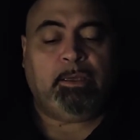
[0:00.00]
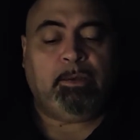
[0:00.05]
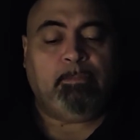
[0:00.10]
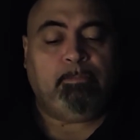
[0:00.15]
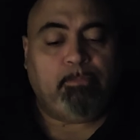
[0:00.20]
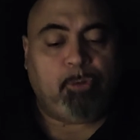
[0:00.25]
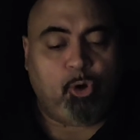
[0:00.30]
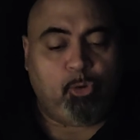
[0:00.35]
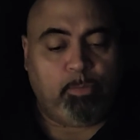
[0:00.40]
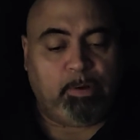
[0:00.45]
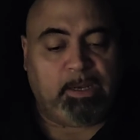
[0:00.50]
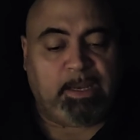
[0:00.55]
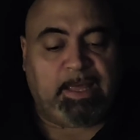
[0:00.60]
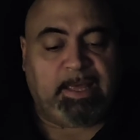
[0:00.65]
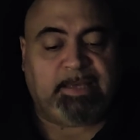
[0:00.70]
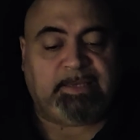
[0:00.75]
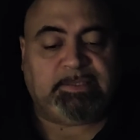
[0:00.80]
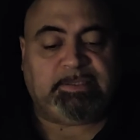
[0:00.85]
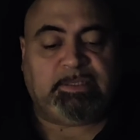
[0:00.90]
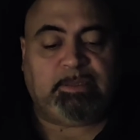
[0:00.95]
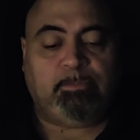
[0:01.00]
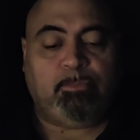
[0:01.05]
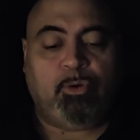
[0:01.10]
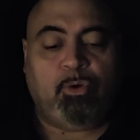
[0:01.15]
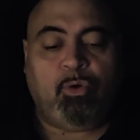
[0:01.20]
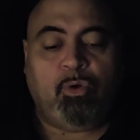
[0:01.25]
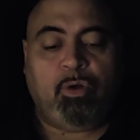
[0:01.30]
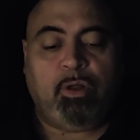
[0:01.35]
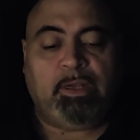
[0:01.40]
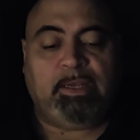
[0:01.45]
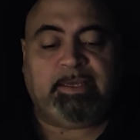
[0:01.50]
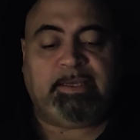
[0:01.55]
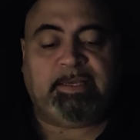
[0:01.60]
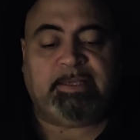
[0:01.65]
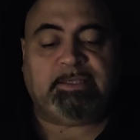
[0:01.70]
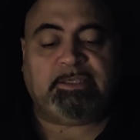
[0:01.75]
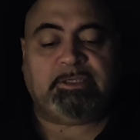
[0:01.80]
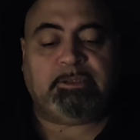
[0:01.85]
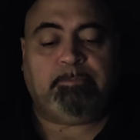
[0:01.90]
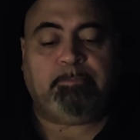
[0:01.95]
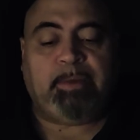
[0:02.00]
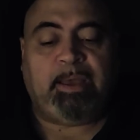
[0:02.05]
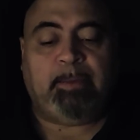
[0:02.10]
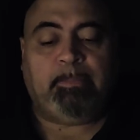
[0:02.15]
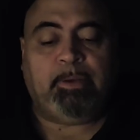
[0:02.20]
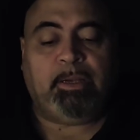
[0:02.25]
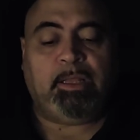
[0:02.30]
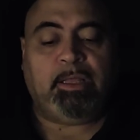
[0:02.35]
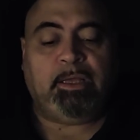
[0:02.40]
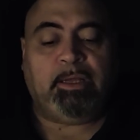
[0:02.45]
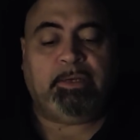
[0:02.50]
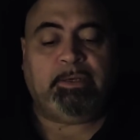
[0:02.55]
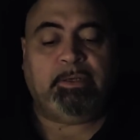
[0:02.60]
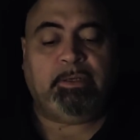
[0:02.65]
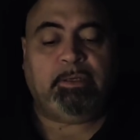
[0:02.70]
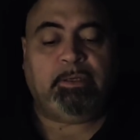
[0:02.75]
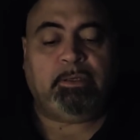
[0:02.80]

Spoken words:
Mobilize them all against Babylon.